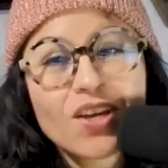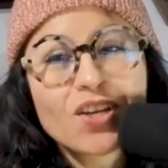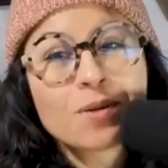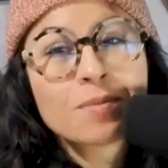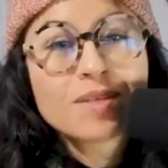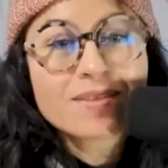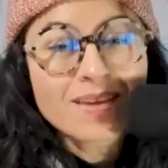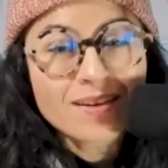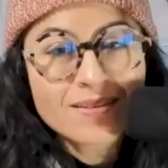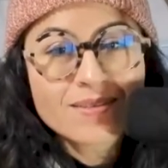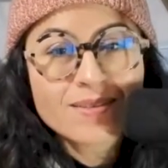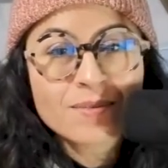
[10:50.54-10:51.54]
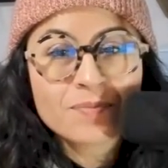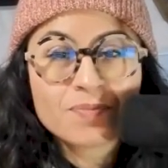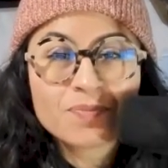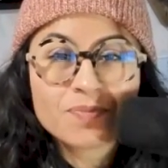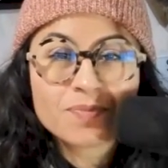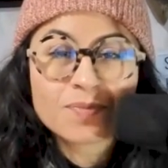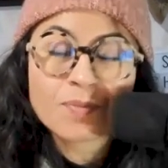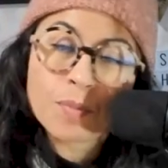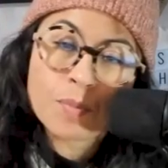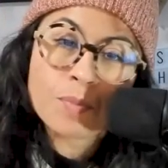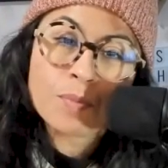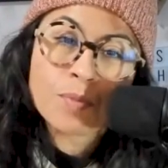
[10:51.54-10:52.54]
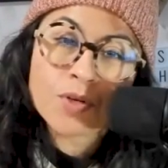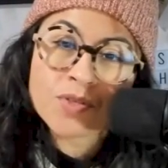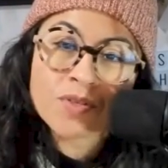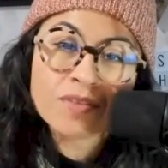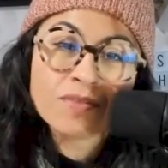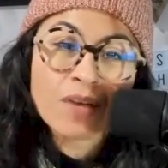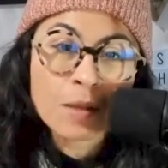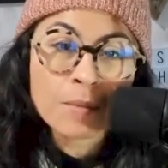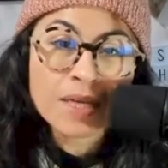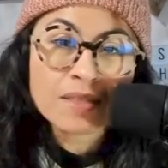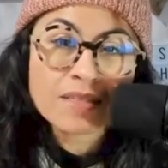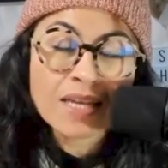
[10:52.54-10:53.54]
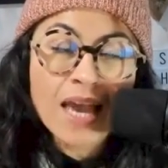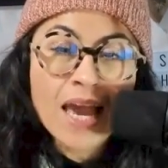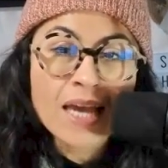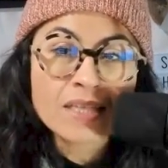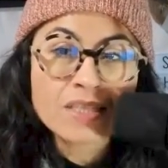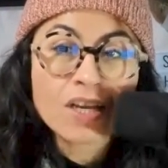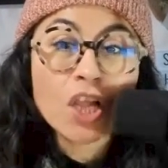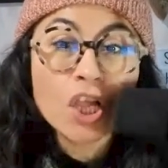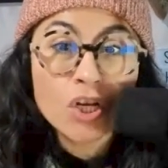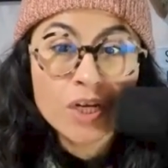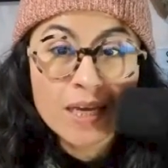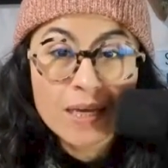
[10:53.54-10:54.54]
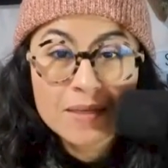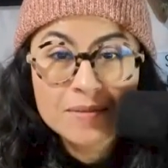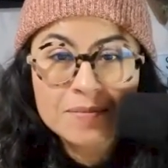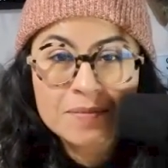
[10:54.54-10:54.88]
Number 6, personal development and learning.